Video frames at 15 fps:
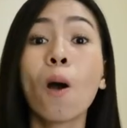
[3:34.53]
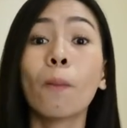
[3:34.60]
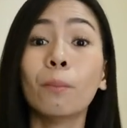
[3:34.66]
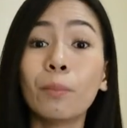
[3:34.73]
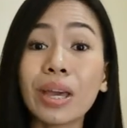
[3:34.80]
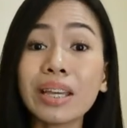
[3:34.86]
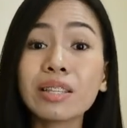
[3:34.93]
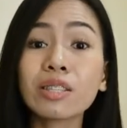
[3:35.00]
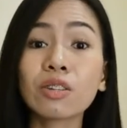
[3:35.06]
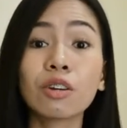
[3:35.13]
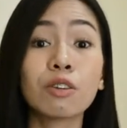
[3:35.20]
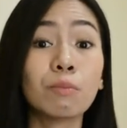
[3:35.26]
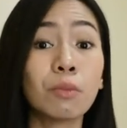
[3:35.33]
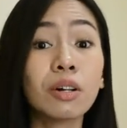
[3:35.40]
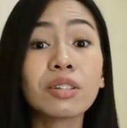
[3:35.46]
based
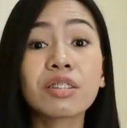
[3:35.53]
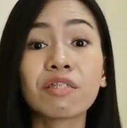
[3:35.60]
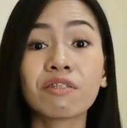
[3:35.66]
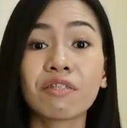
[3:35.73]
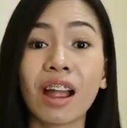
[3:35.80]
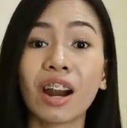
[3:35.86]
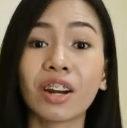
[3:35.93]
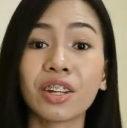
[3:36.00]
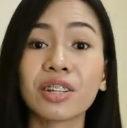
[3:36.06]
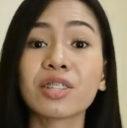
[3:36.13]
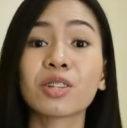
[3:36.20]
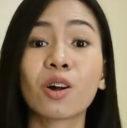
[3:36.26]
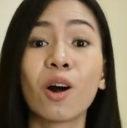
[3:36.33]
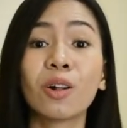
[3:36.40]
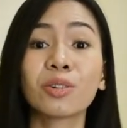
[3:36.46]
on
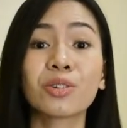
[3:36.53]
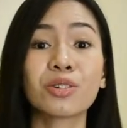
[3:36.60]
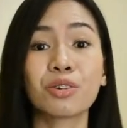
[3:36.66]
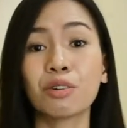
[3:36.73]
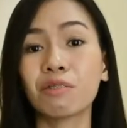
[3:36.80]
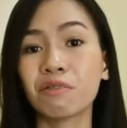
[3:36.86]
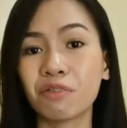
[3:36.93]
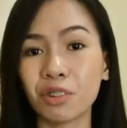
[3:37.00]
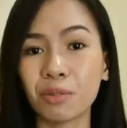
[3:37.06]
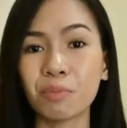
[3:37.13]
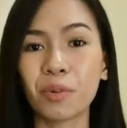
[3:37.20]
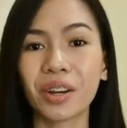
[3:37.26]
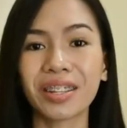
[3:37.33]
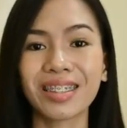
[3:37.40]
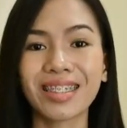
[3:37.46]
multifarious cultural
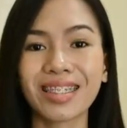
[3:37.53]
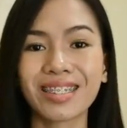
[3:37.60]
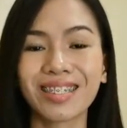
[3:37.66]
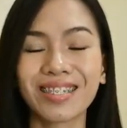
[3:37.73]
viewpoints.